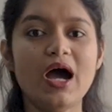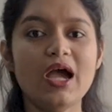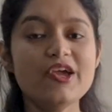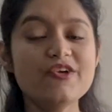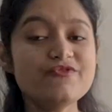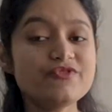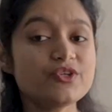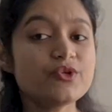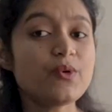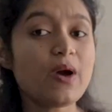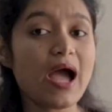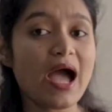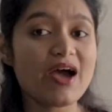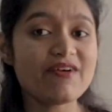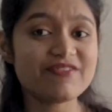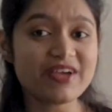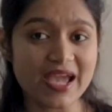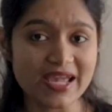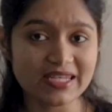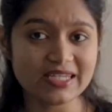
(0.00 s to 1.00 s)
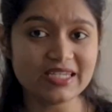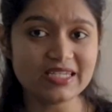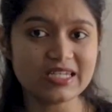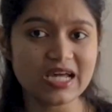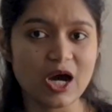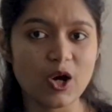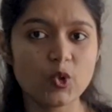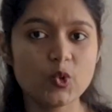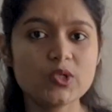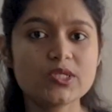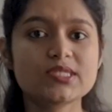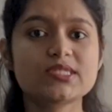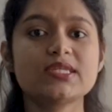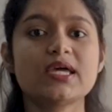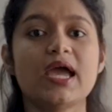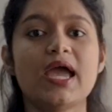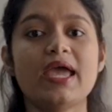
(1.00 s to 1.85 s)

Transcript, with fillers: If you have any doubts,